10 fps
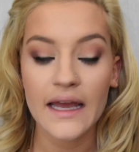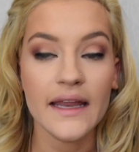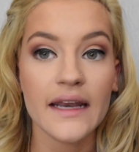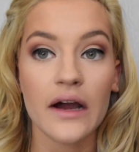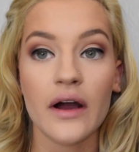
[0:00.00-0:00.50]

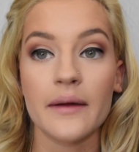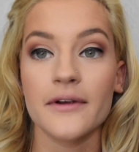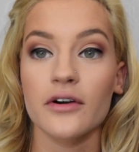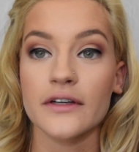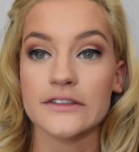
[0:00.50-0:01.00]
And now
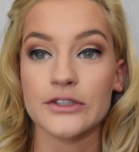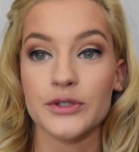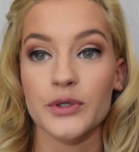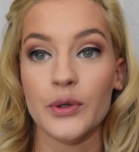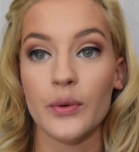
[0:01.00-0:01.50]
I'm going
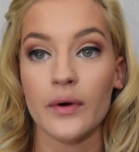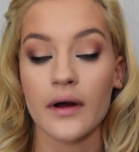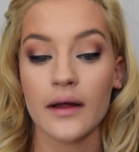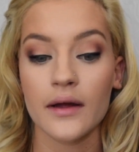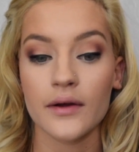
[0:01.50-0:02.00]
to
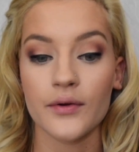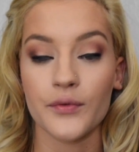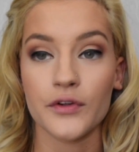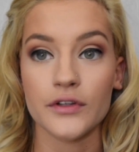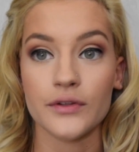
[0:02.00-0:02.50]

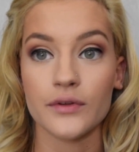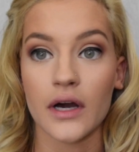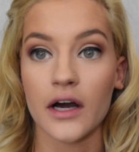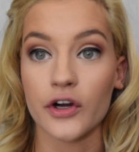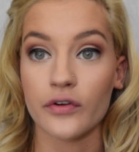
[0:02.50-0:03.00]

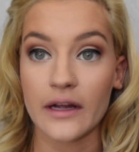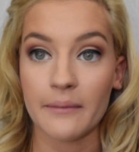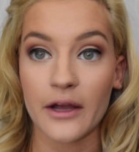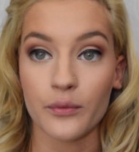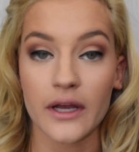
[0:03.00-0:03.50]
create
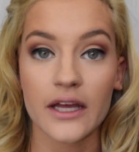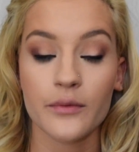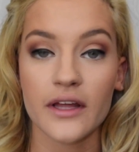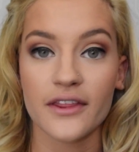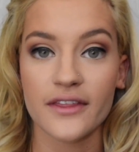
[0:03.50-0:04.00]
my wing
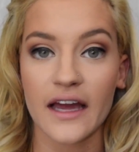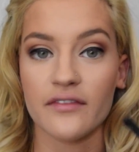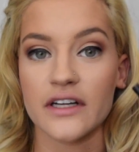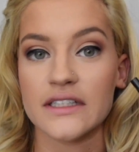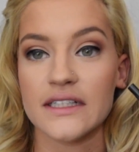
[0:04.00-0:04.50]
with
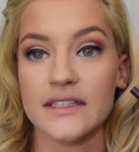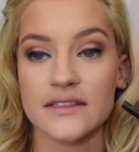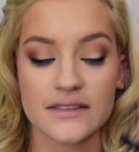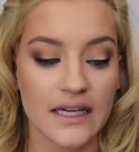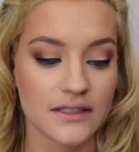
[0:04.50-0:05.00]
Kat Von
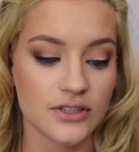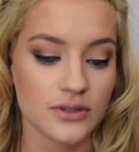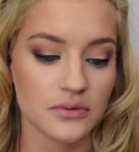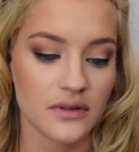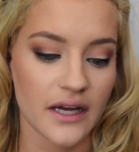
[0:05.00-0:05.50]
D's
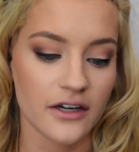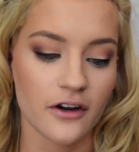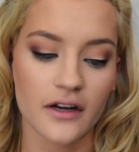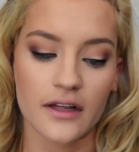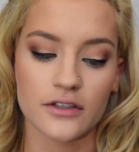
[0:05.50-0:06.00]
Tattoo
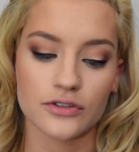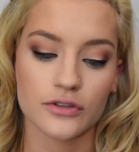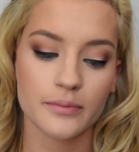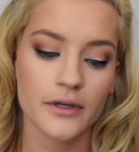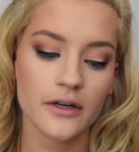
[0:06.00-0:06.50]
Liner and
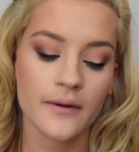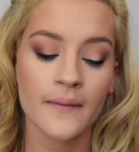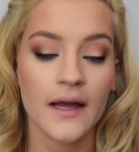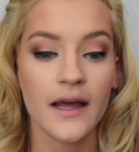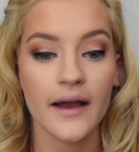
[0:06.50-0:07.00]
Trooper.
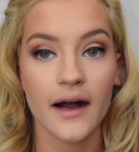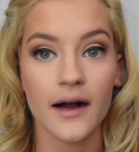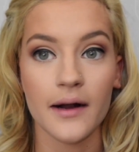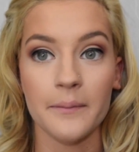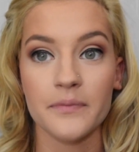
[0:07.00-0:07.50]

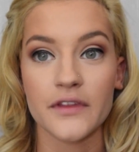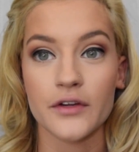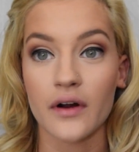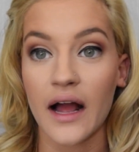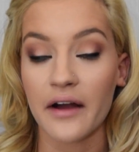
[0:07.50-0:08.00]
You
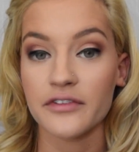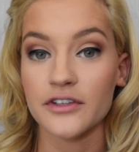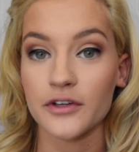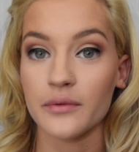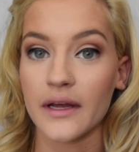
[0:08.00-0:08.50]
don't have to
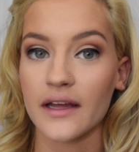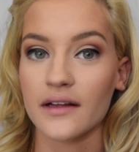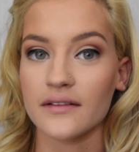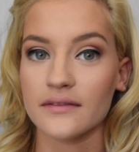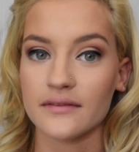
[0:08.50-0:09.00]
do a
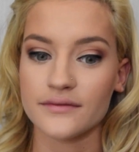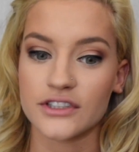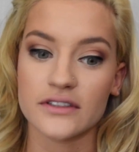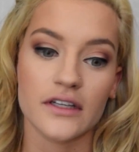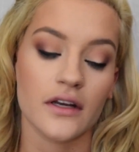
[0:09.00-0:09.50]
wing,
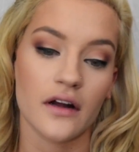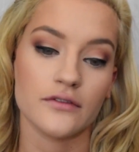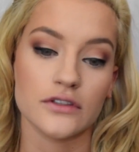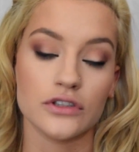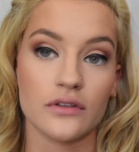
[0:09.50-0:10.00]
just like you don't
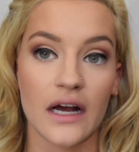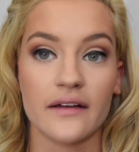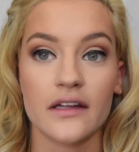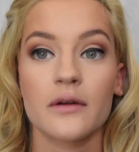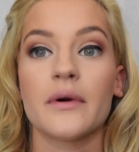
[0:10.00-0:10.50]
have to do an
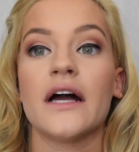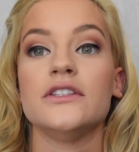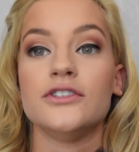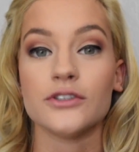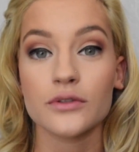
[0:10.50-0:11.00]
eyeliner, but
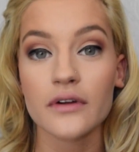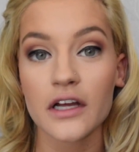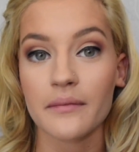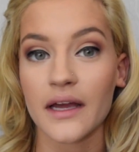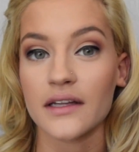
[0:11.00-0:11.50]
I do
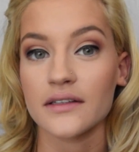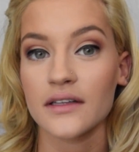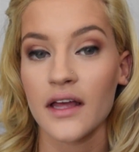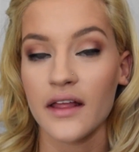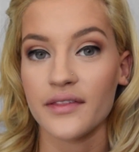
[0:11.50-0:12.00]
recommend
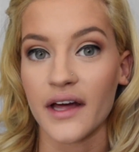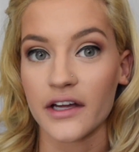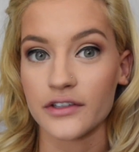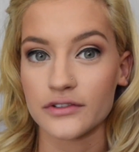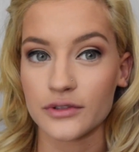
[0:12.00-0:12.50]

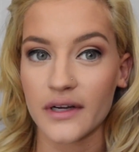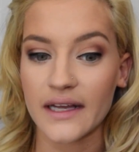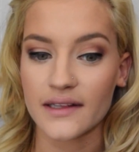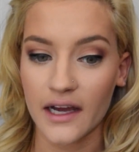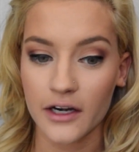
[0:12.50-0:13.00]
that you do
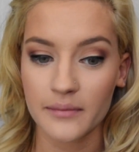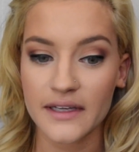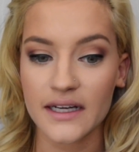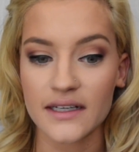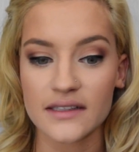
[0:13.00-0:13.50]
a liner
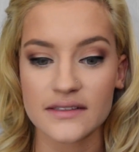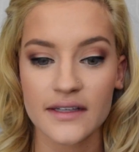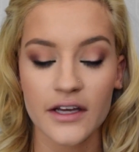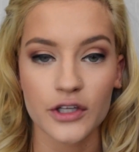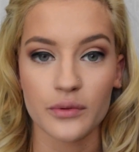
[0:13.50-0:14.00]
because
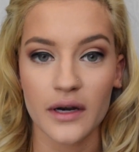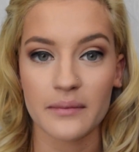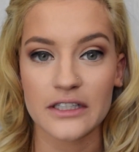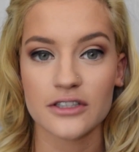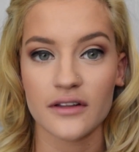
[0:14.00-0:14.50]
you want to
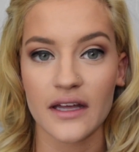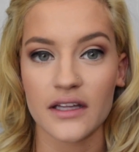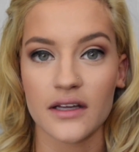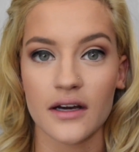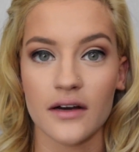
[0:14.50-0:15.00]
make sure
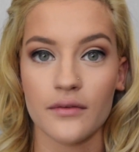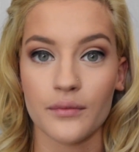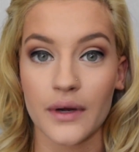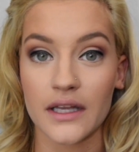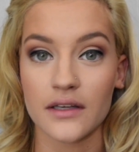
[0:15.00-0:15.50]
that
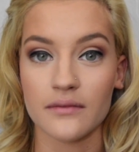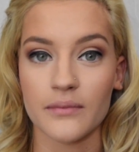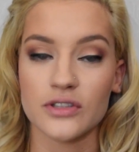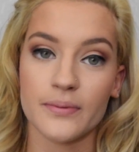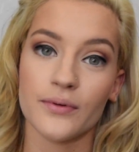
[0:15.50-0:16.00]
when
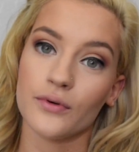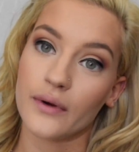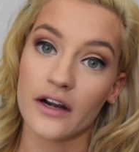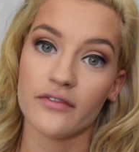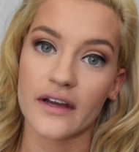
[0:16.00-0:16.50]
most people
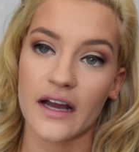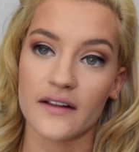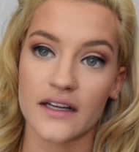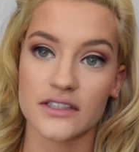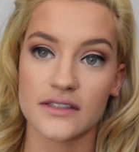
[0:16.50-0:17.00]
wear fake
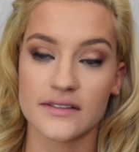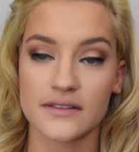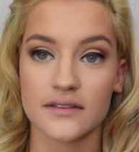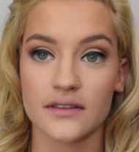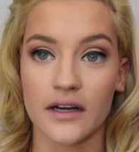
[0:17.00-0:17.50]

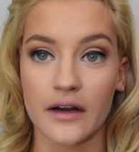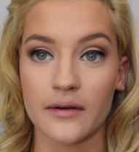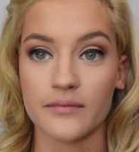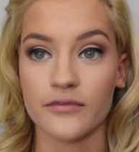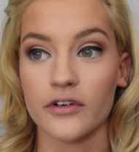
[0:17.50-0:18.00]
eyelashes
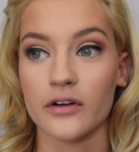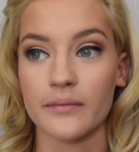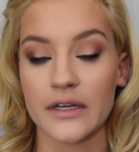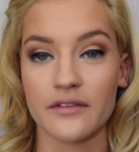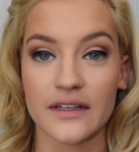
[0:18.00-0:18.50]
for
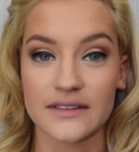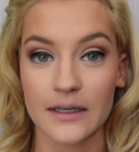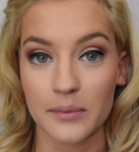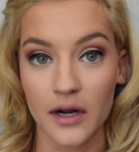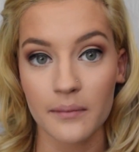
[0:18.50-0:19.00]
big events
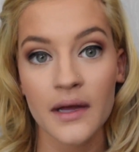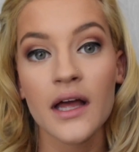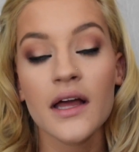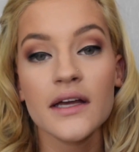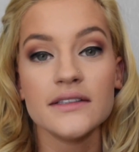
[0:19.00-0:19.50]
like prom,
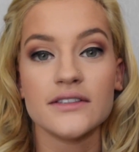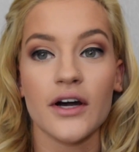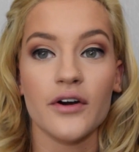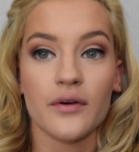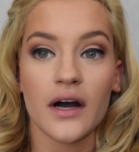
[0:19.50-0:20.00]

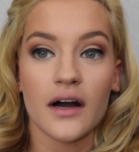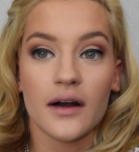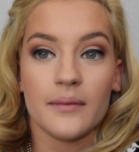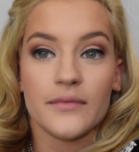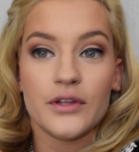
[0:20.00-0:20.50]

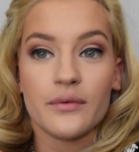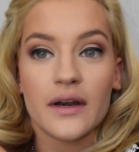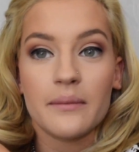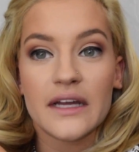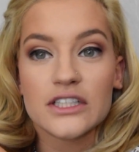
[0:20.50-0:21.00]
so you
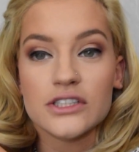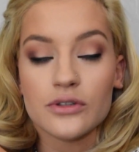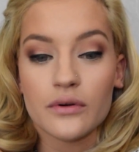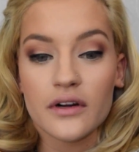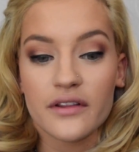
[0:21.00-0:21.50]
want to make
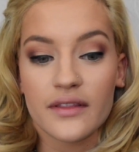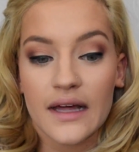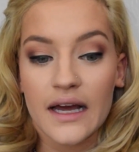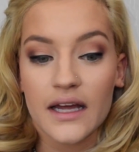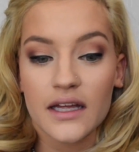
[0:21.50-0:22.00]
sure
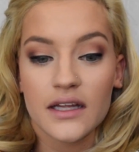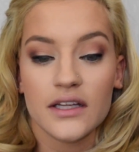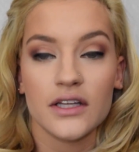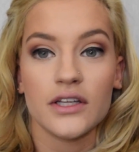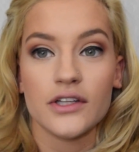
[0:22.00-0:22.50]
that
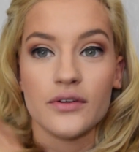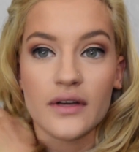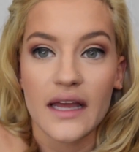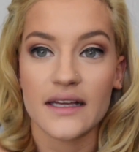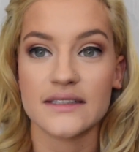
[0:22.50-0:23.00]
you
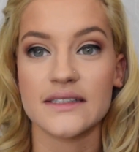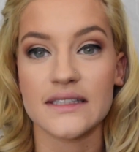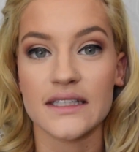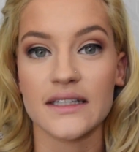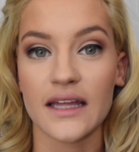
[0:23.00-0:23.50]
can't
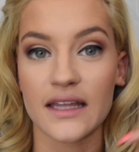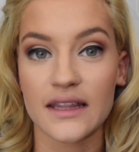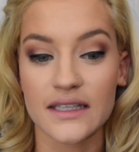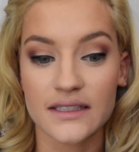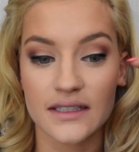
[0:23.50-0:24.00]
see like
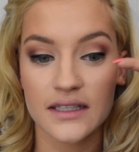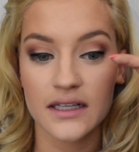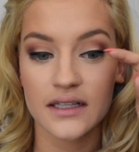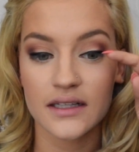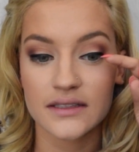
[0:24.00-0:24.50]
the
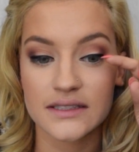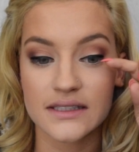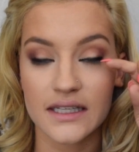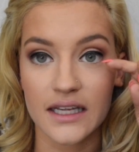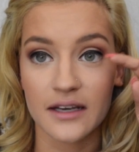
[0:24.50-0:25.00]

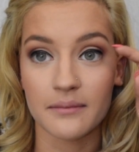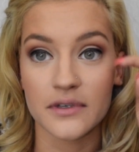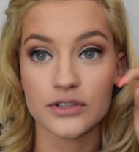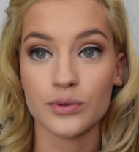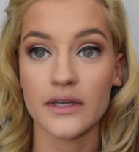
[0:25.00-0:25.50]
skin
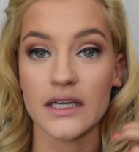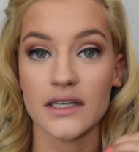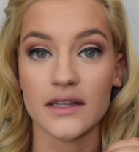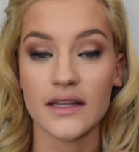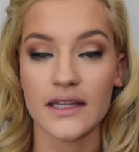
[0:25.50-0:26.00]

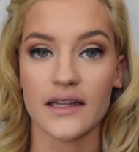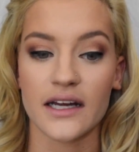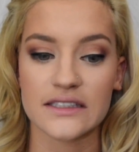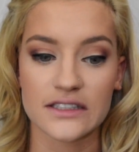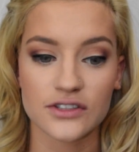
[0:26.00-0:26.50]
between the
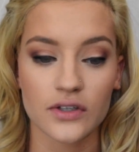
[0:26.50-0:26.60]
lashes.